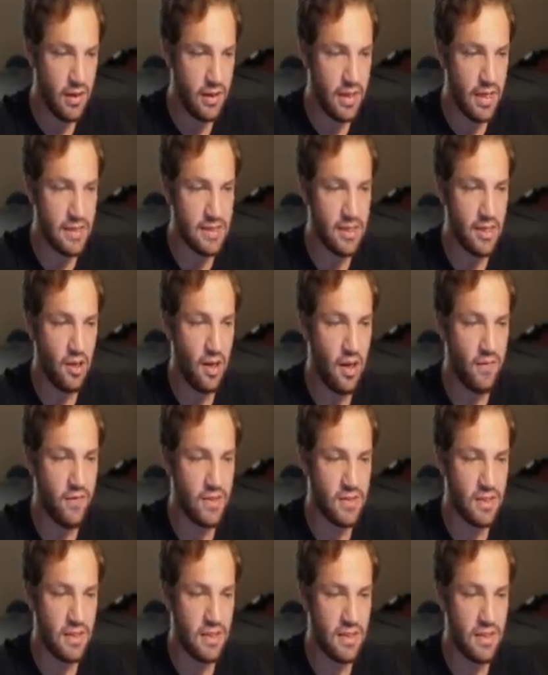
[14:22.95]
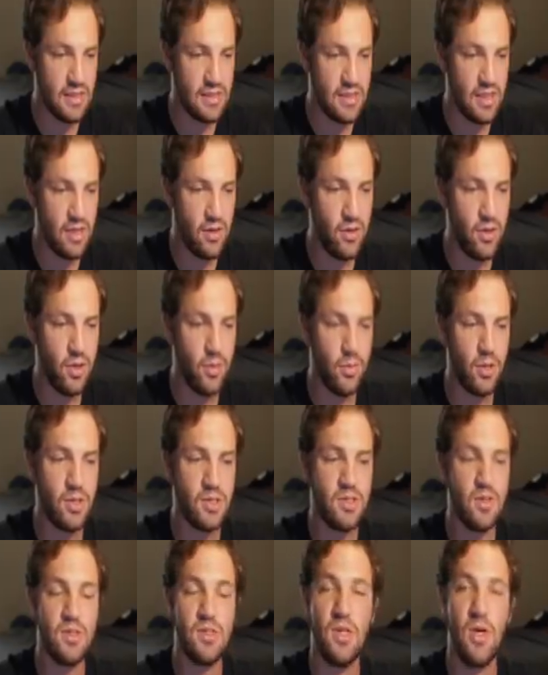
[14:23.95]
Can't tell obviously the interior because
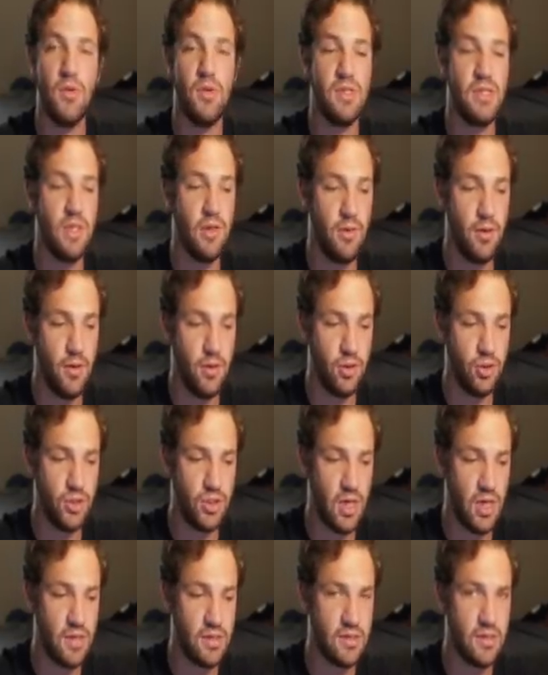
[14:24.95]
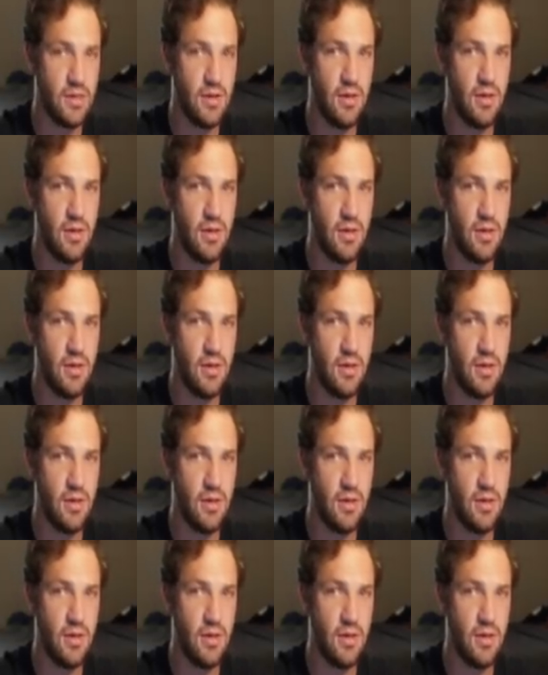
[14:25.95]
there's no interior shots,